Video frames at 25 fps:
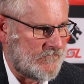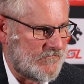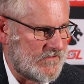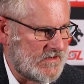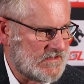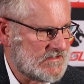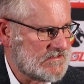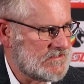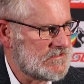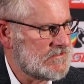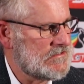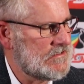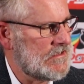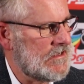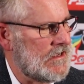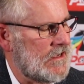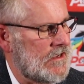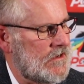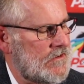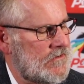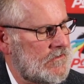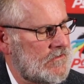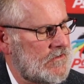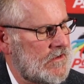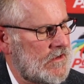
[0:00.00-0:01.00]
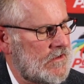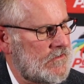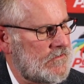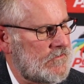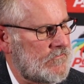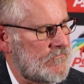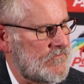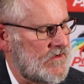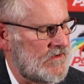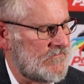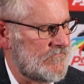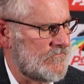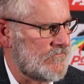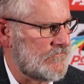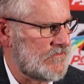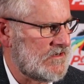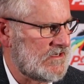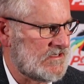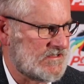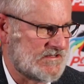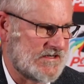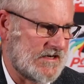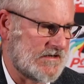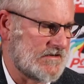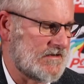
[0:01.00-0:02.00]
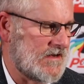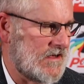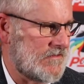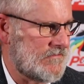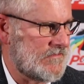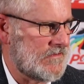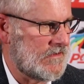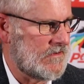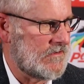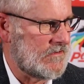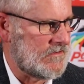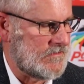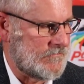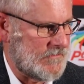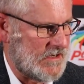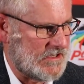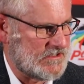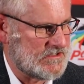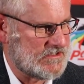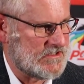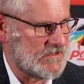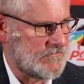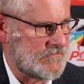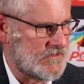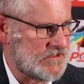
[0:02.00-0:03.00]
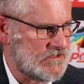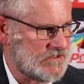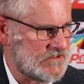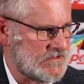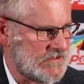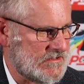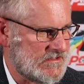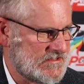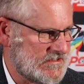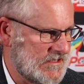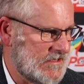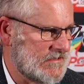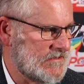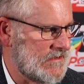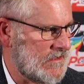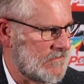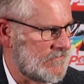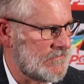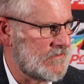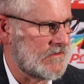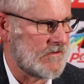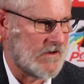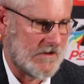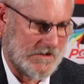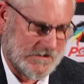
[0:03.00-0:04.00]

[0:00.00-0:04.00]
Wits, and the referee said nothing and the match commissioner said nothing.